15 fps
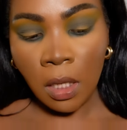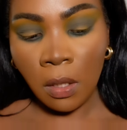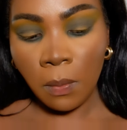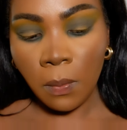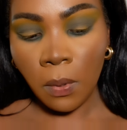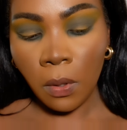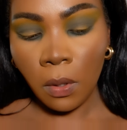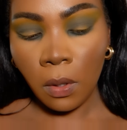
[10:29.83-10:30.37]

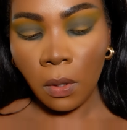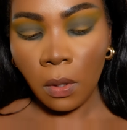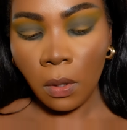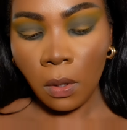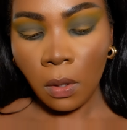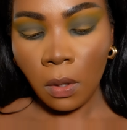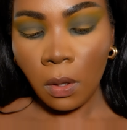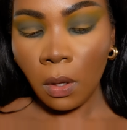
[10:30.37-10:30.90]
deep
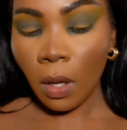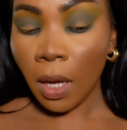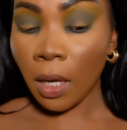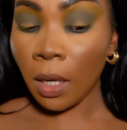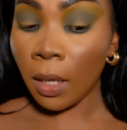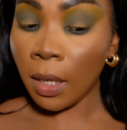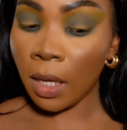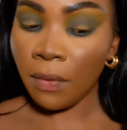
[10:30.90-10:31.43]

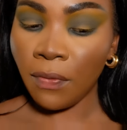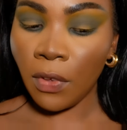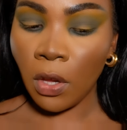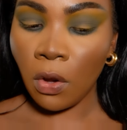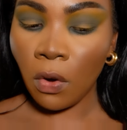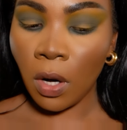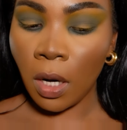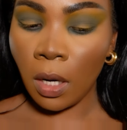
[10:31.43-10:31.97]
kind of
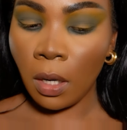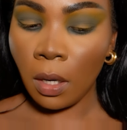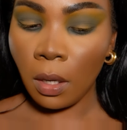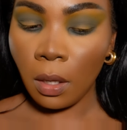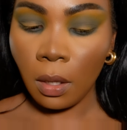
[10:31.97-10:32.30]
leafy green.